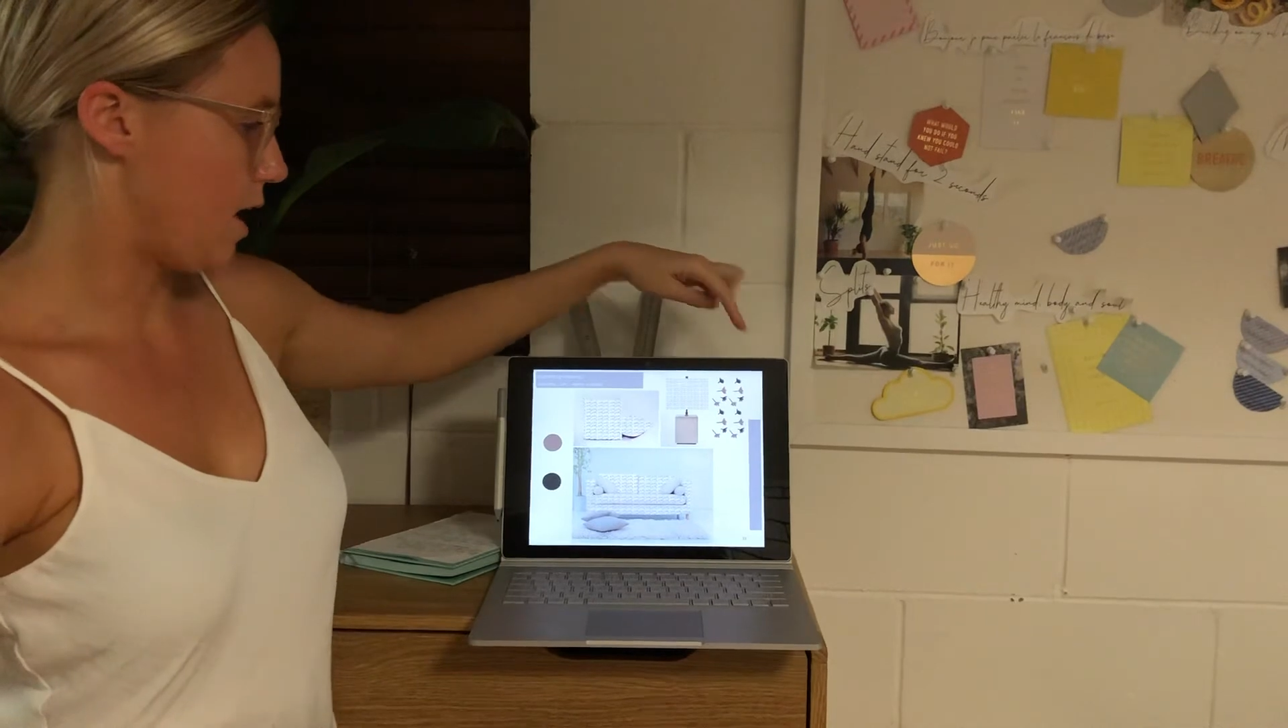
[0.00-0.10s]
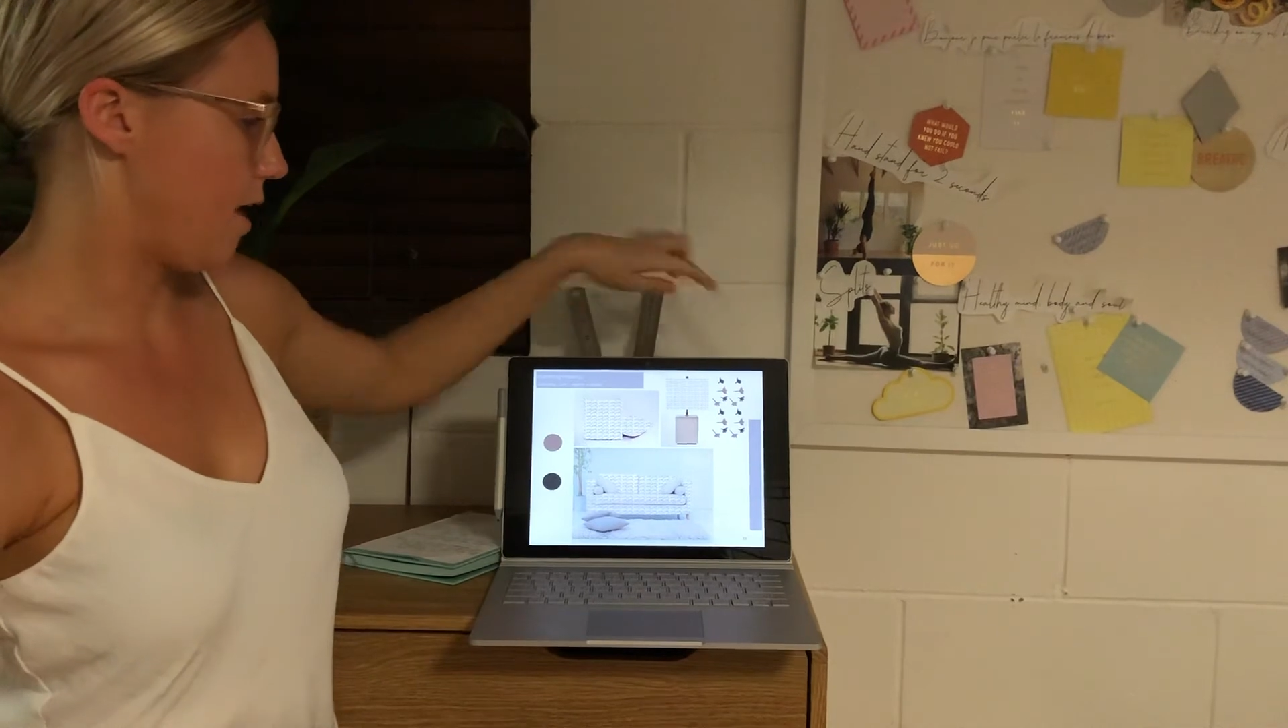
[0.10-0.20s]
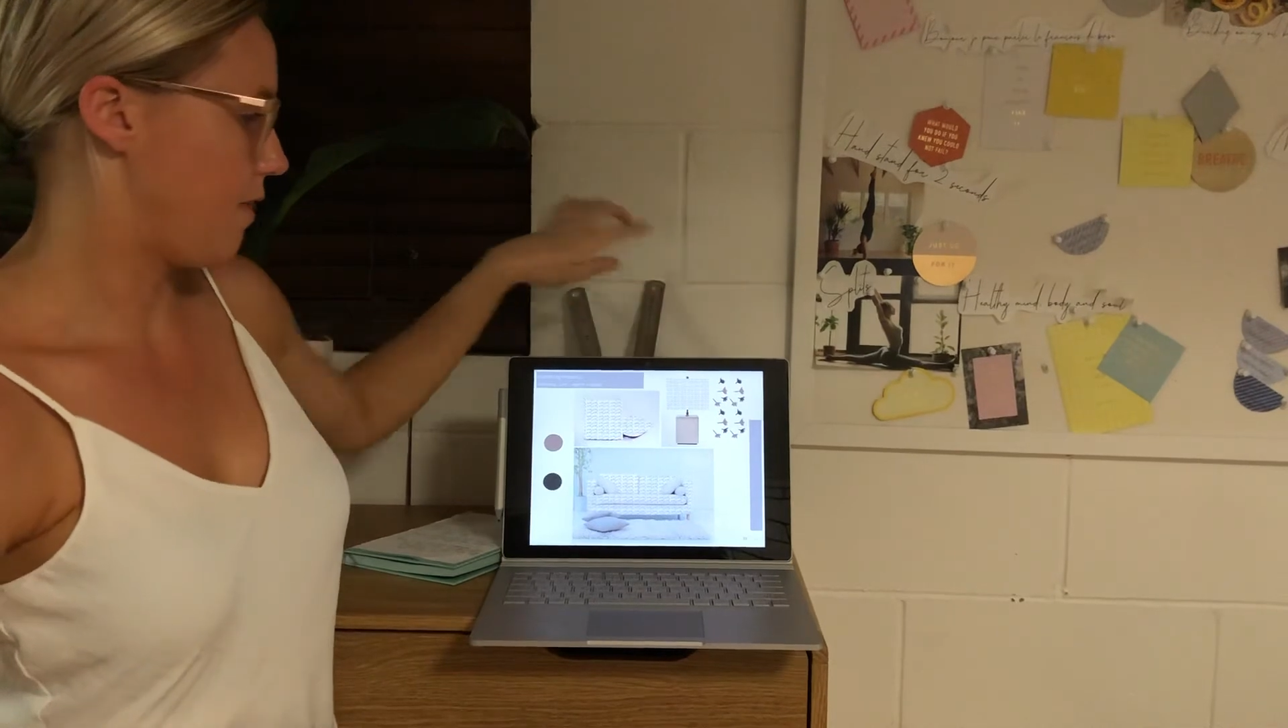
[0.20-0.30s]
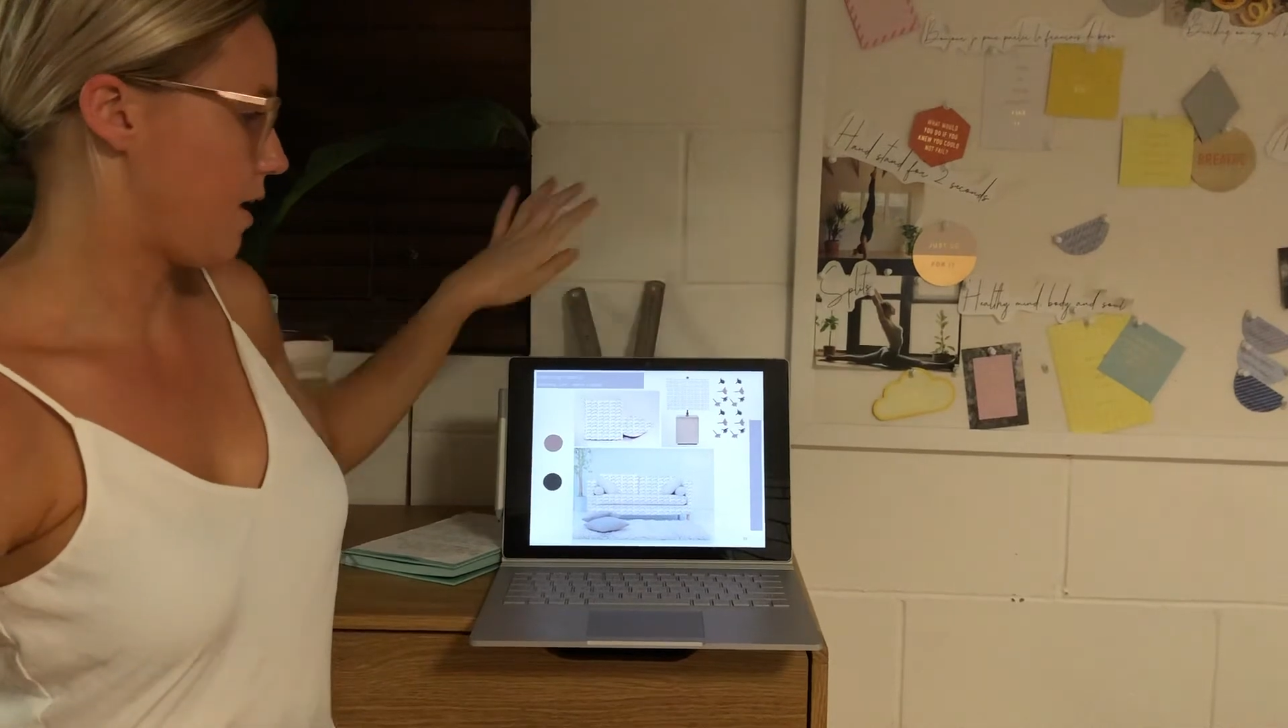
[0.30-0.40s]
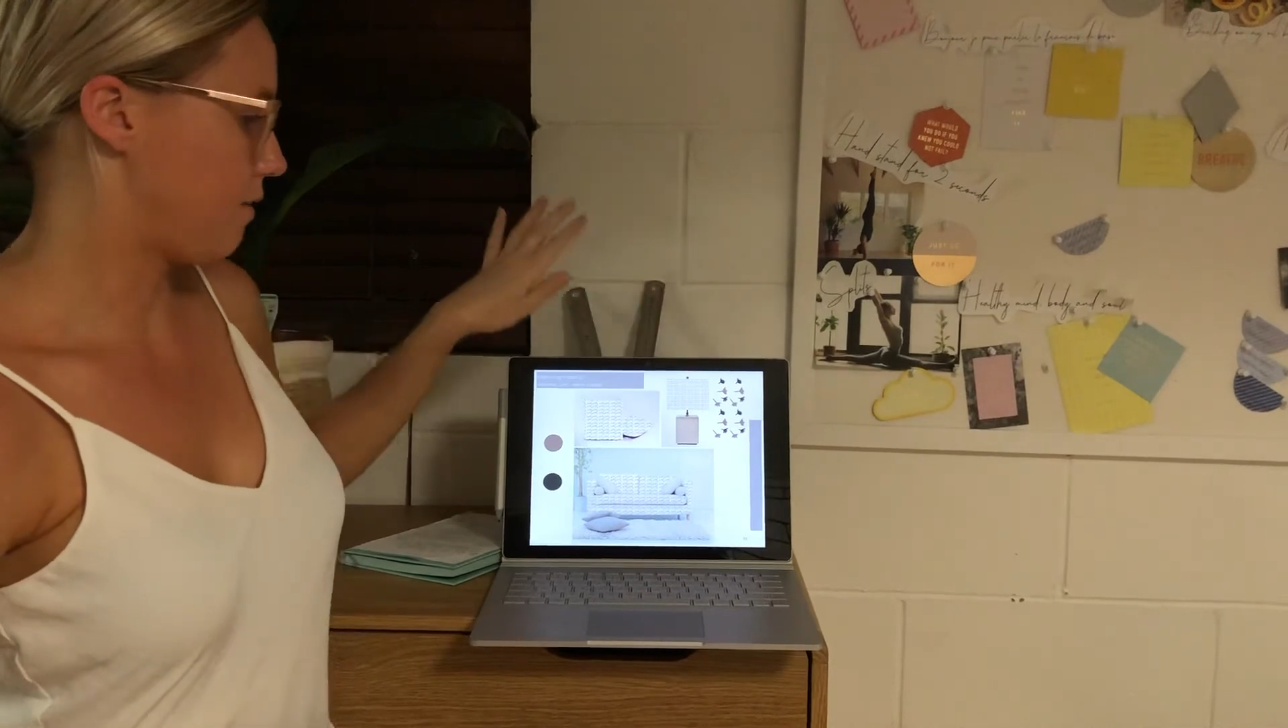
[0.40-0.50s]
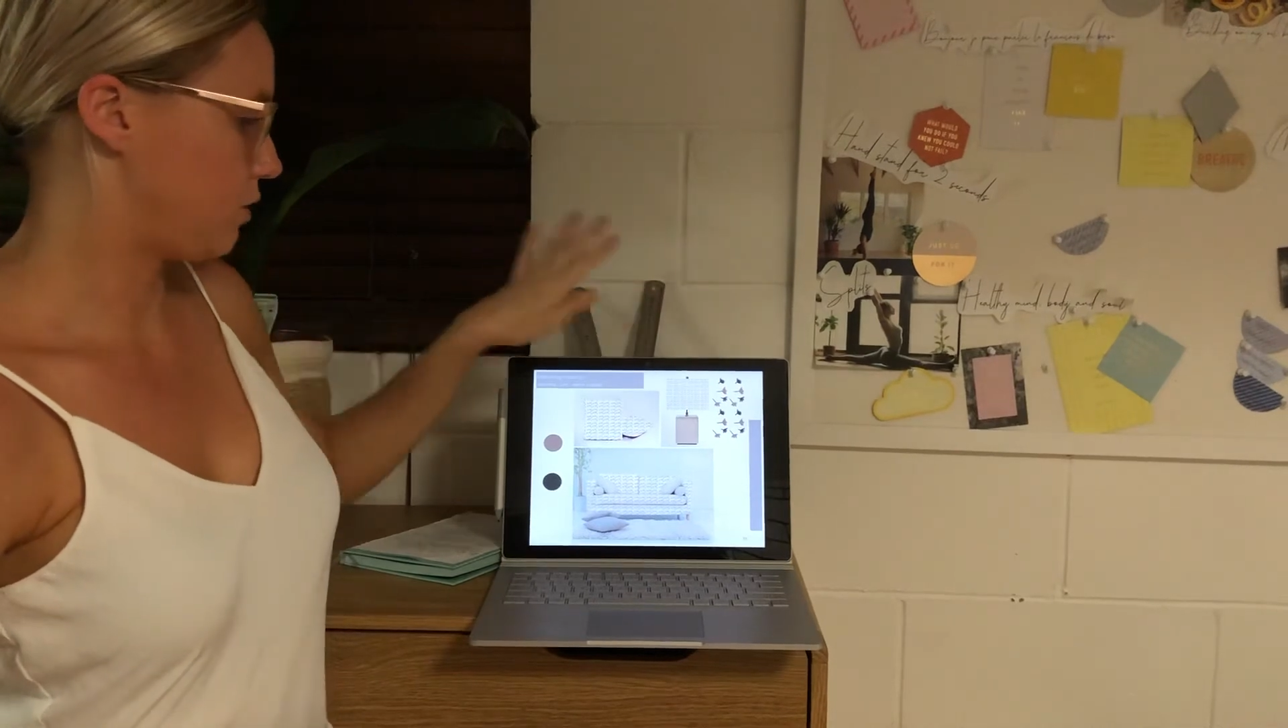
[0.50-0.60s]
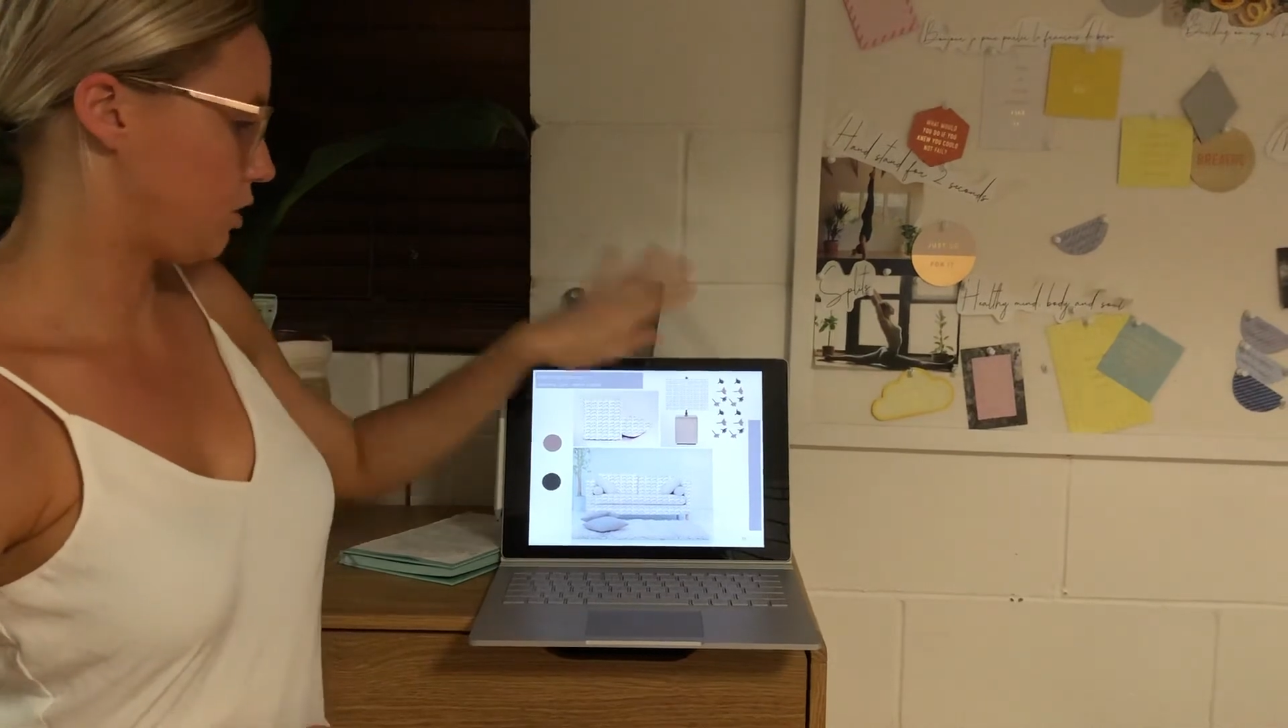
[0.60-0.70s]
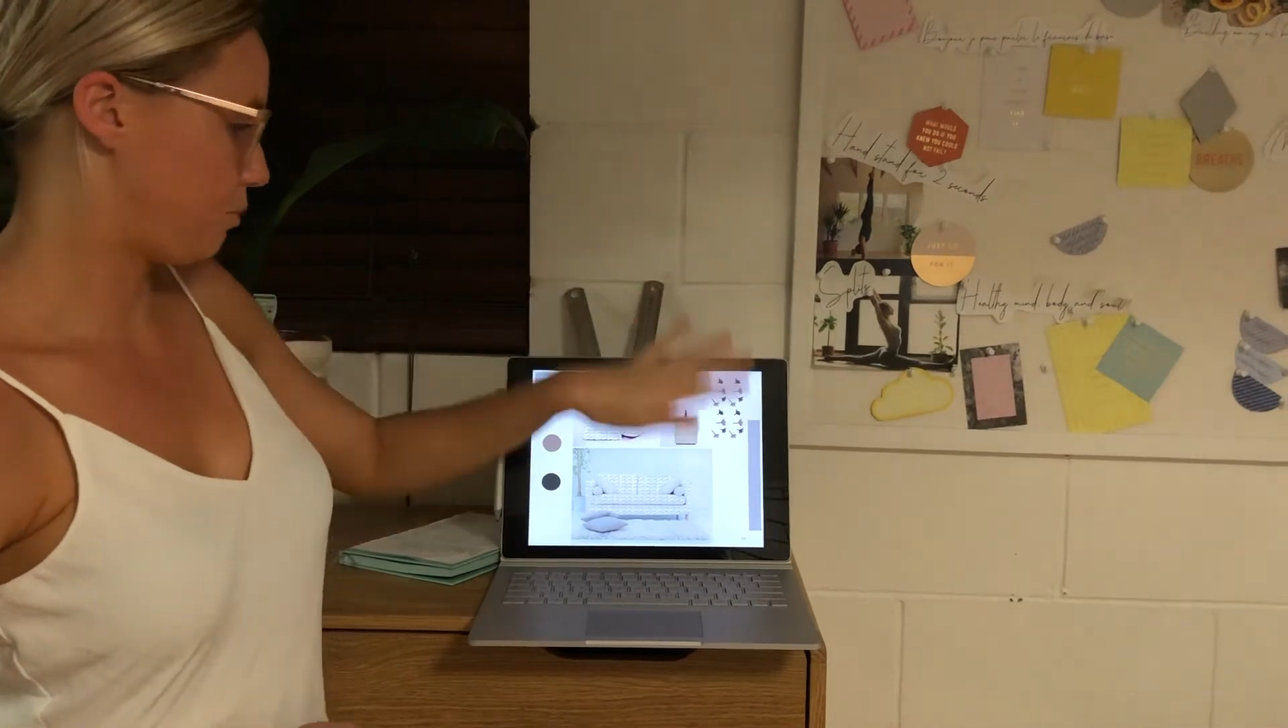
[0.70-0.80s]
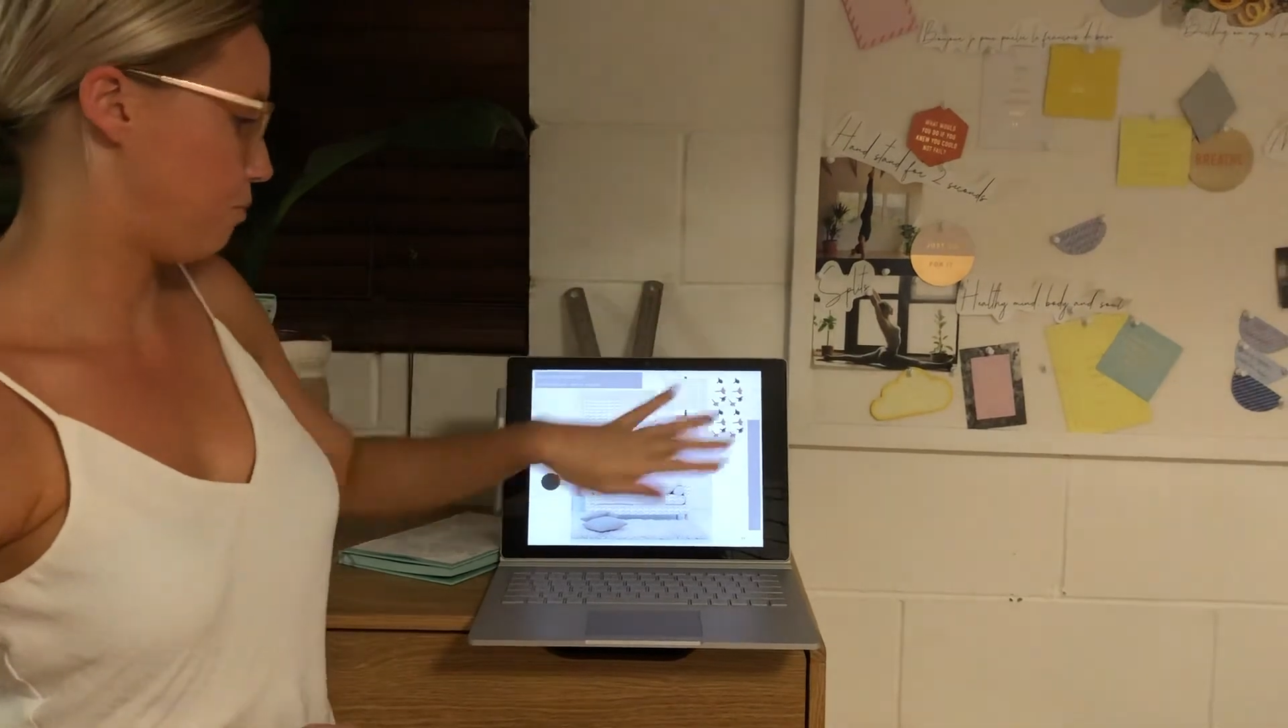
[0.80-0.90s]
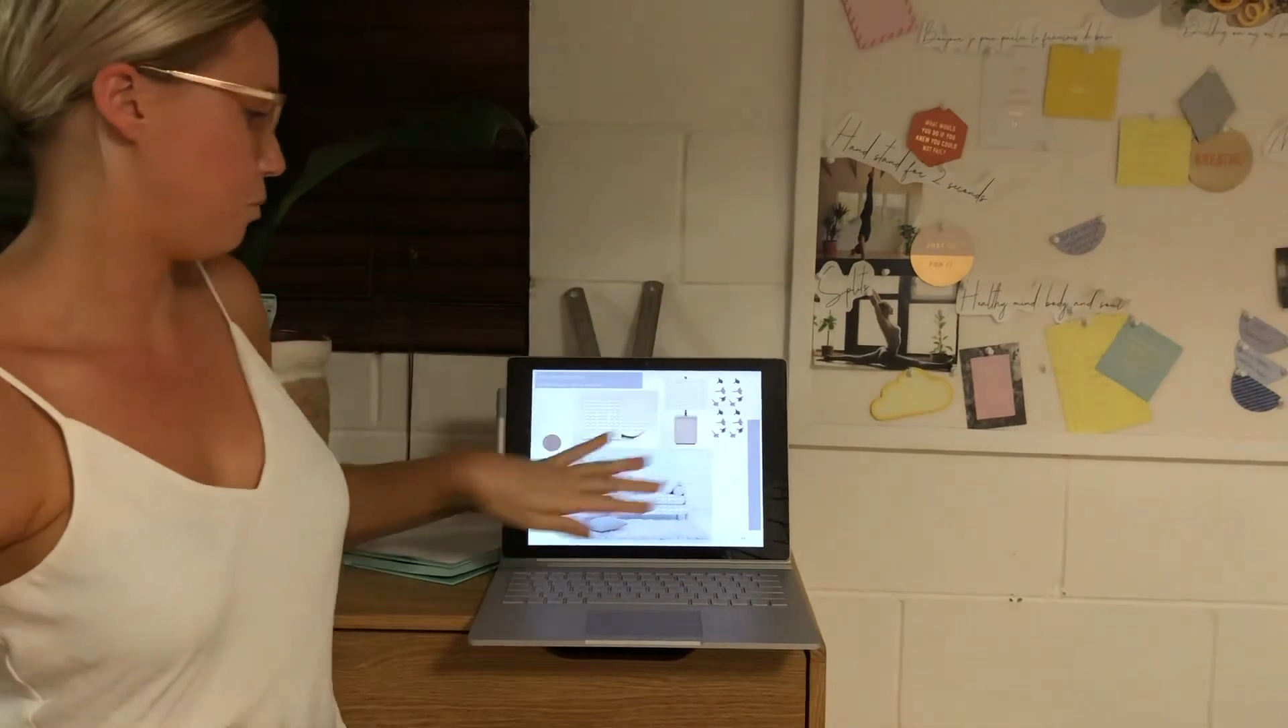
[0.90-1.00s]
And then I've just